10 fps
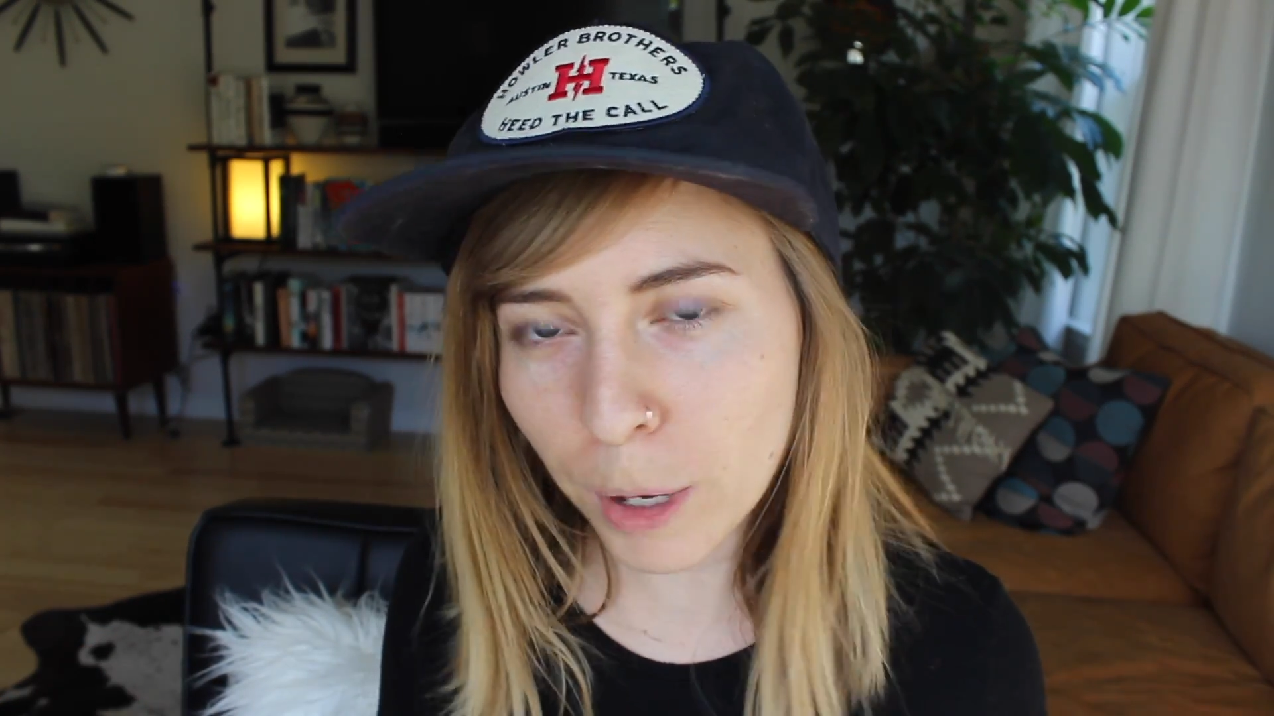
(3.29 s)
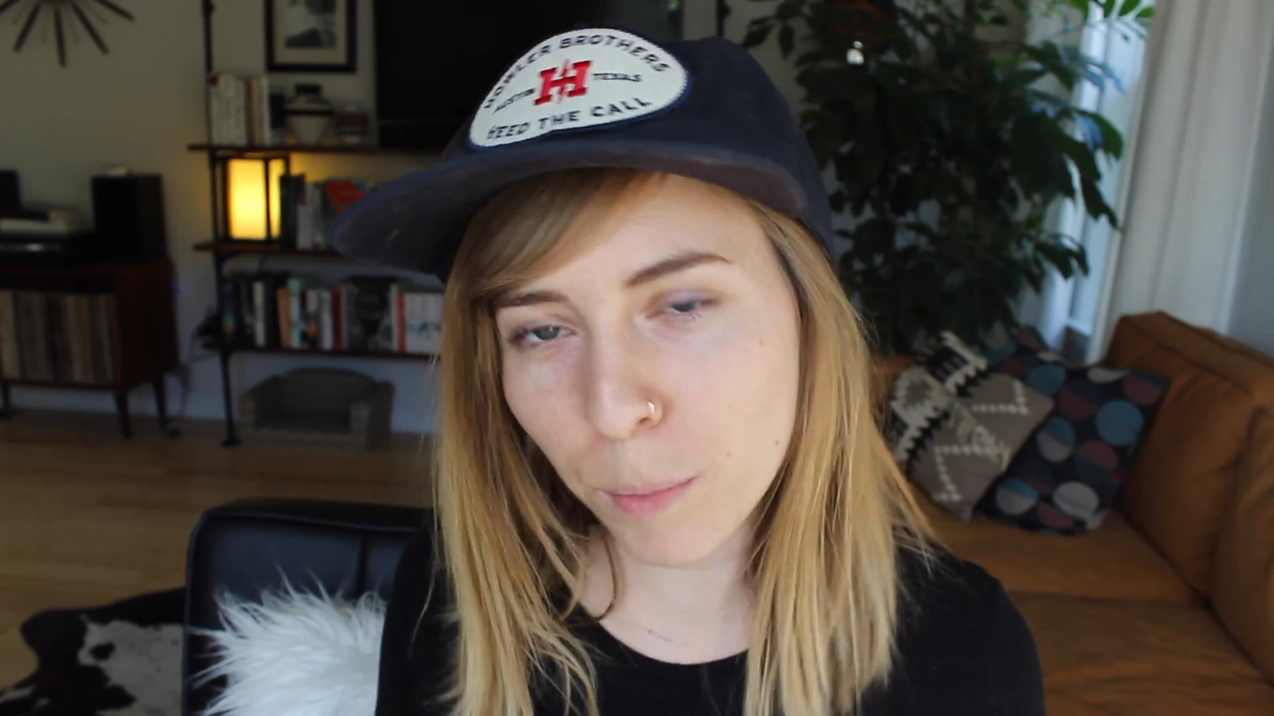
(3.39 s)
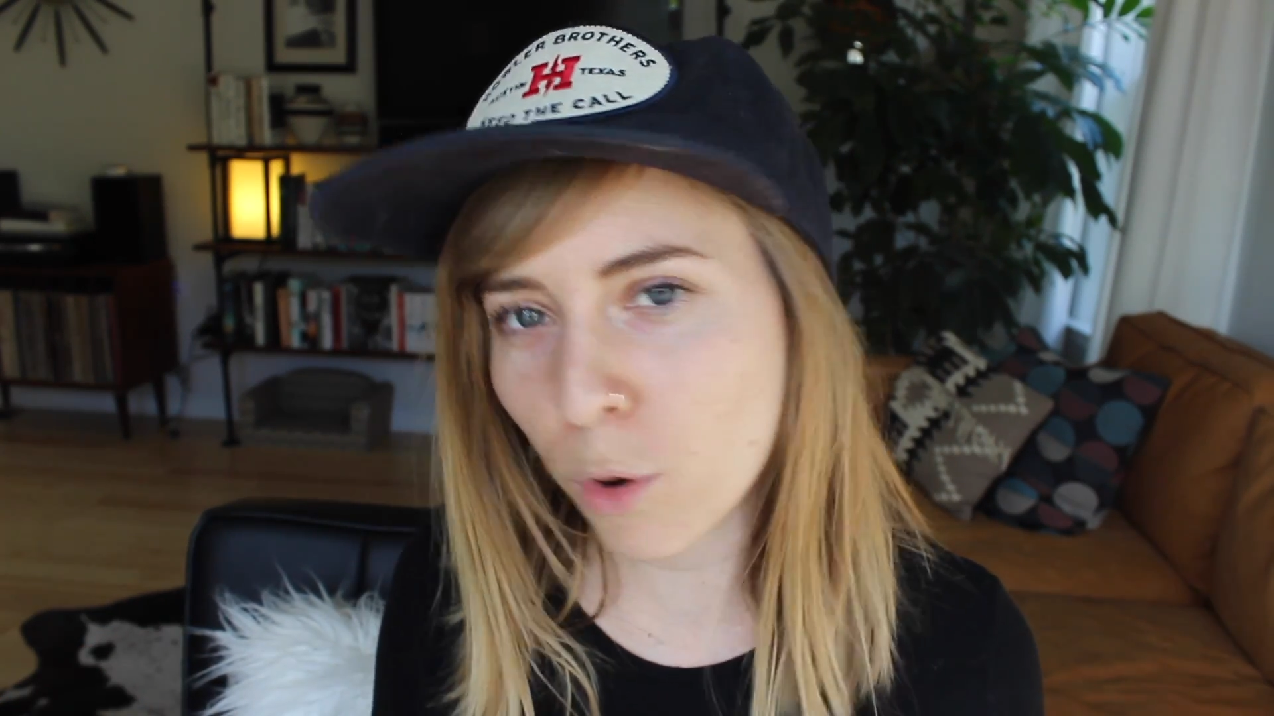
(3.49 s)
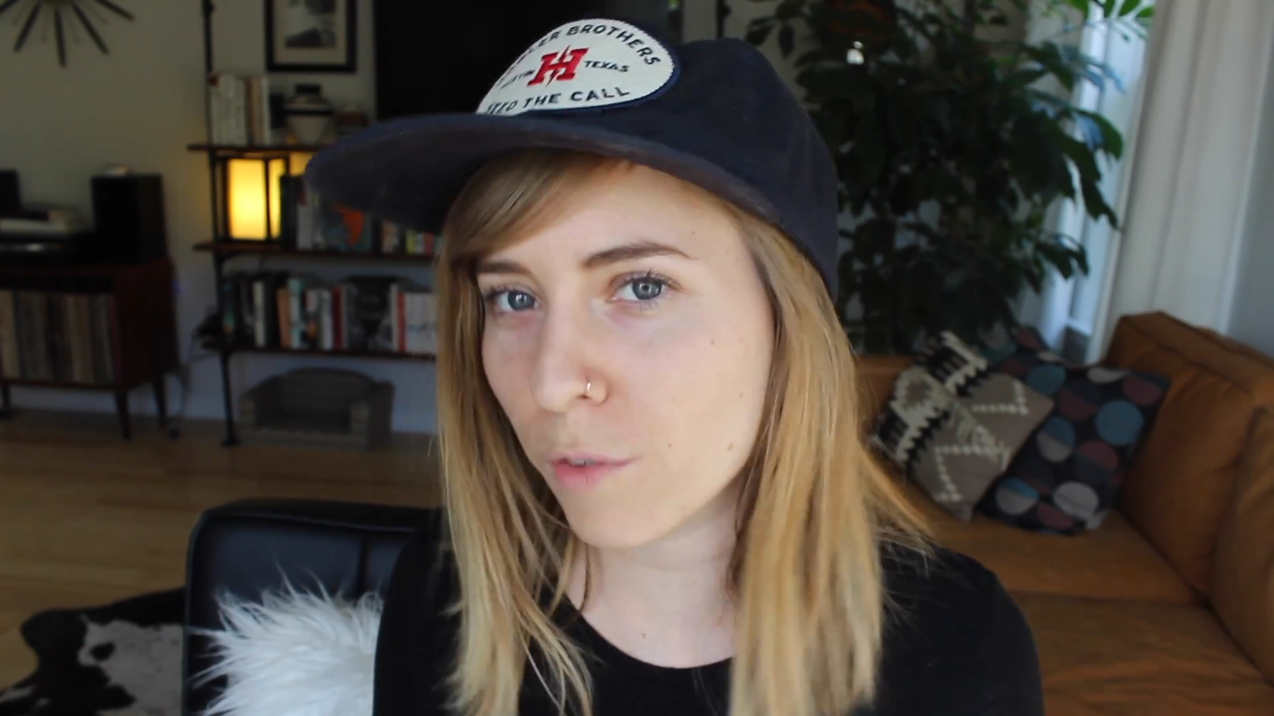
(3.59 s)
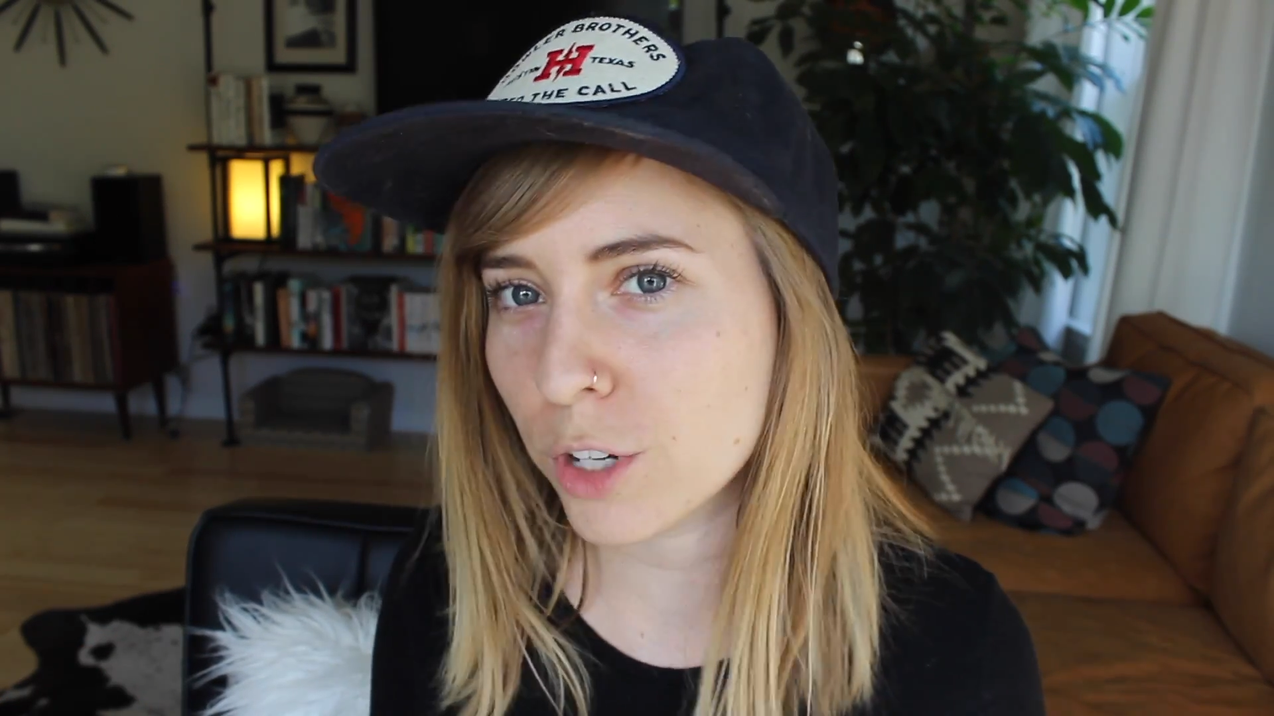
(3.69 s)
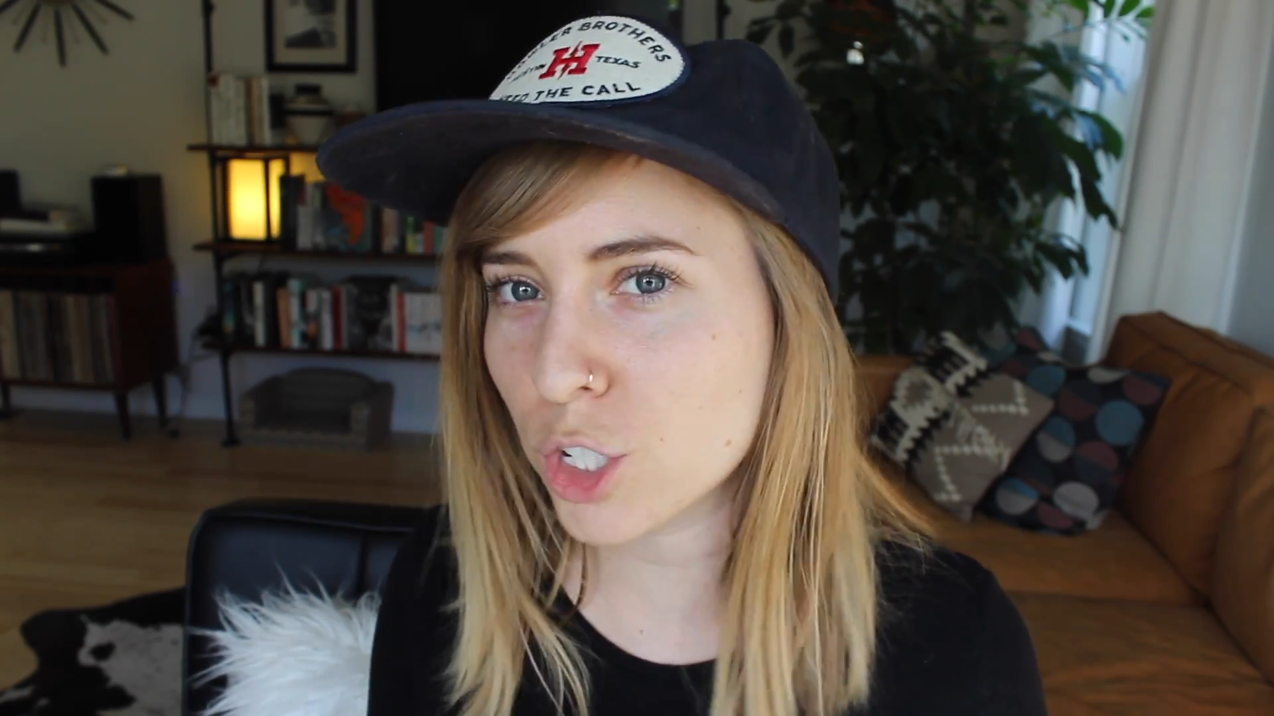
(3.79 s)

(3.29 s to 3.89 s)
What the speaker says: bit more of a